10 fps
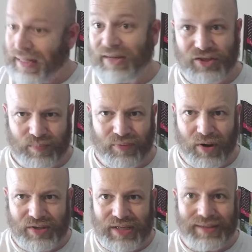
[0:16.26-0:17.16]
that's
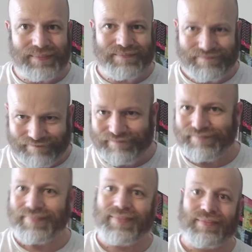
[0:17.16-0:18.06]
surprising.
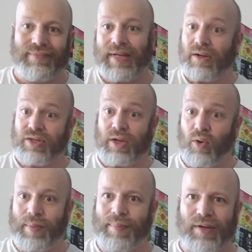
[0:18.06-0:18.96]
Because it
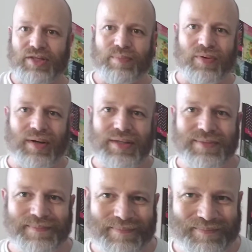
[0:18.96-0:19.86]
caught me by
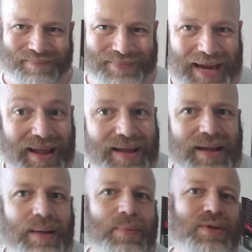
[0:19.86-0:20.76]
surprise.
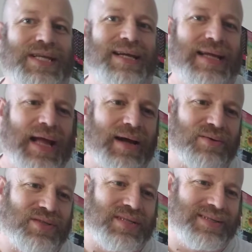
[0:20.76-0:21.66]
Boys and
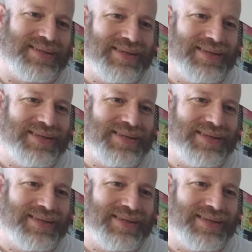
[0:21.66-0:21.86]
girls.